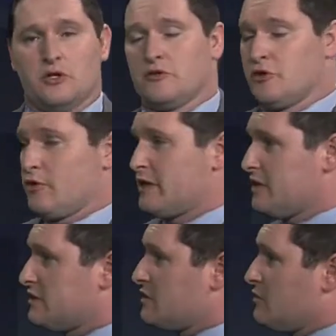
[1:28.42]
going
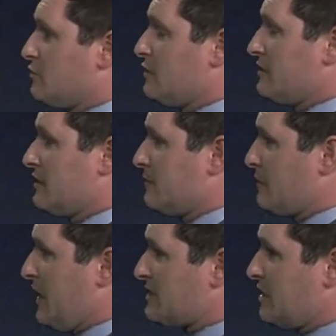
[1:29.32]
into the
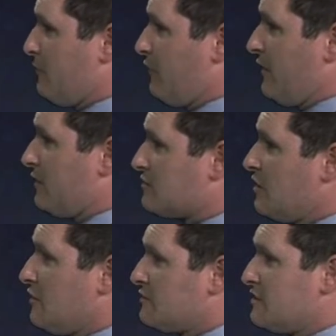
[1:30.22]
past couple of hours.
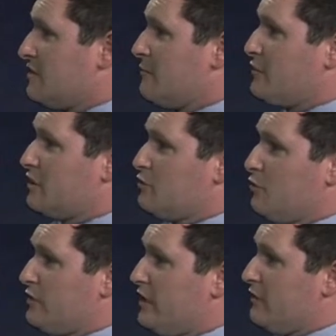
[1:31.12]
Seeing that big
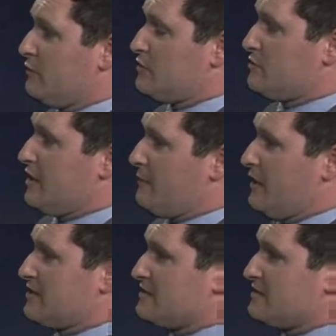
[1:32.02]
cool down once we got past